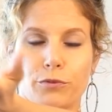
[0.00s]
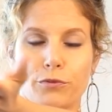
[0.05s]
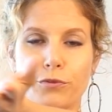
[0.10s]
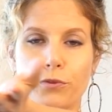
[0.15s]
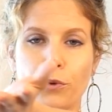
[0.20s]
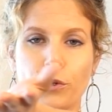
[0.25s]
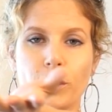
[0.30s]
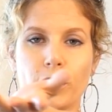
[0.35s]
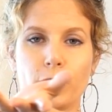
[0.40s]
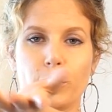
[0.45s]

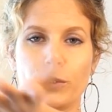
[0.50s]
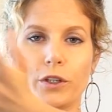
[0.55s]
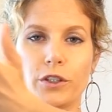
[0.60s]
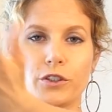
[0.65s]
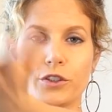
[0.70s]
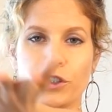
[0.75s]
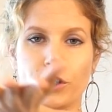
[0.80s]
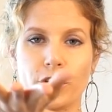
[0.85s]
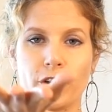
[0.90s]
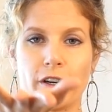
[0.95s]

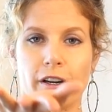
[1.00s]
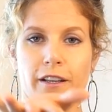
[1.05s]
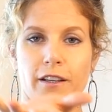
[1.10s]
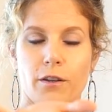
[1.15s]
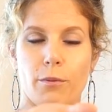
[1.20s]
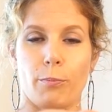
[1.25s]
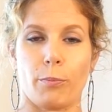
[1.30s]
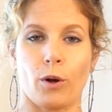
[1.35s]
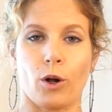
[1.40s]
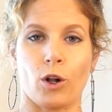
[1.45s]
forward, turning
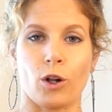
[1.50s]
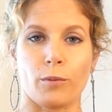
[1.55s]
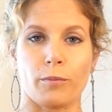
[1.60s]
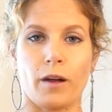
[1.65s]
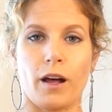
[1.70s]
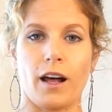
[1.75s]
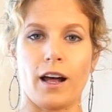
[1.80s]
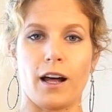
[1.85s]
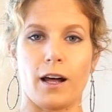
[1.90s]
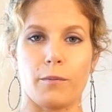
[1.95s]
the palm
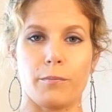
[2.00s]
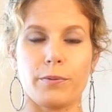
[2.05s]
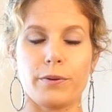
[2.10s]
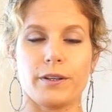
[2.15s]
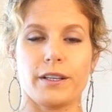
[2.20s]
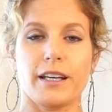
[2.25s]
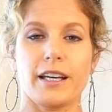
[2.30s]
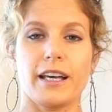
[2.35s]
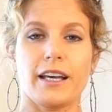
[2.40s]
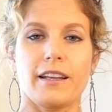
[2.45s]
up.
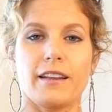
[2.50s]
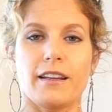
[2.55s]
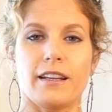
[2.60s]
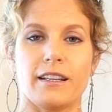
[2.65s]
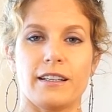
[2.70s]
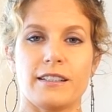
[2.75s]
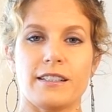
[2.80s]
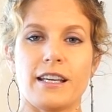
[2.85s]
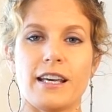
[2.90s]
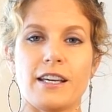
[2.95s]

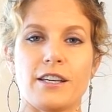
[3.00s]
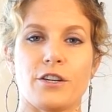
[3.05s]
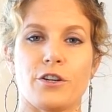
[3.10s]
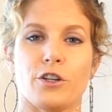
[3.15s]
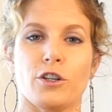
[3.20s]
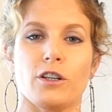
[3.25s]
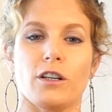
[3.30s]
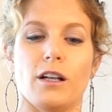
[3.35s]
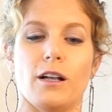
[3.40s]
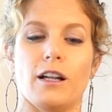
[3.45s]
Then take
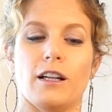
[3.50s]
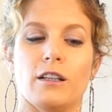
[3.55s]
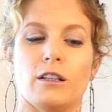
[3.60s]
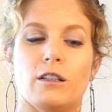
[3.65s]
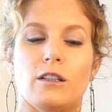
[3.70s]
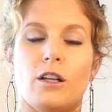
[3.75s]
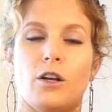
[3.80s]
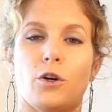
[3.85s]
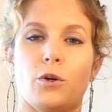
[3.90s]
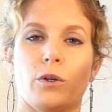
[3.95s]
your
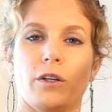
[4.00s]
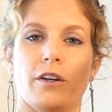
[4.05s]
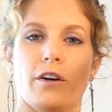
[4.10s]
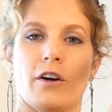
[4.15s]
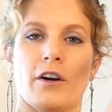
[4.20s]
lower